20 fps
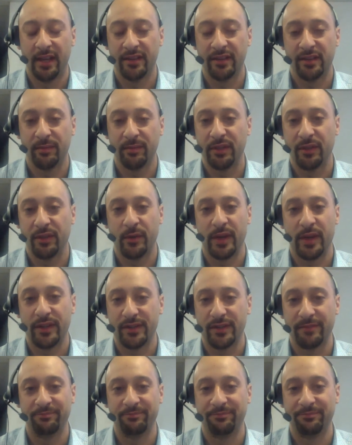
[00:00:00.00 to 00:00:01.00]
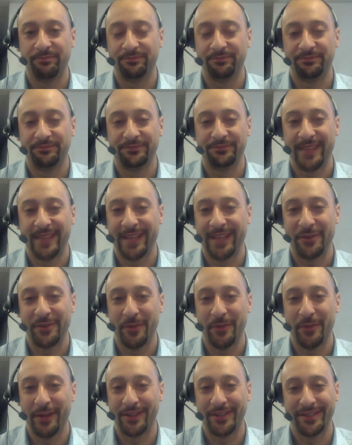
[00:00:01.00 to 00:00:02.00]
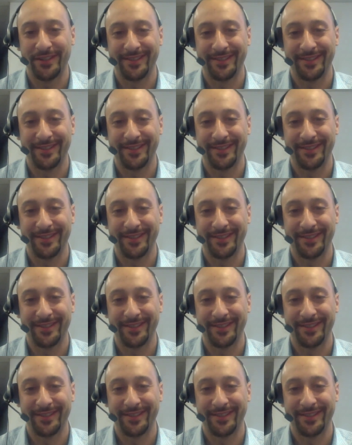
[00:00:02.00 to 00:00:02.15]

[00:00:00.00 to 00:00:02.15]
submit your question. Thanks so much.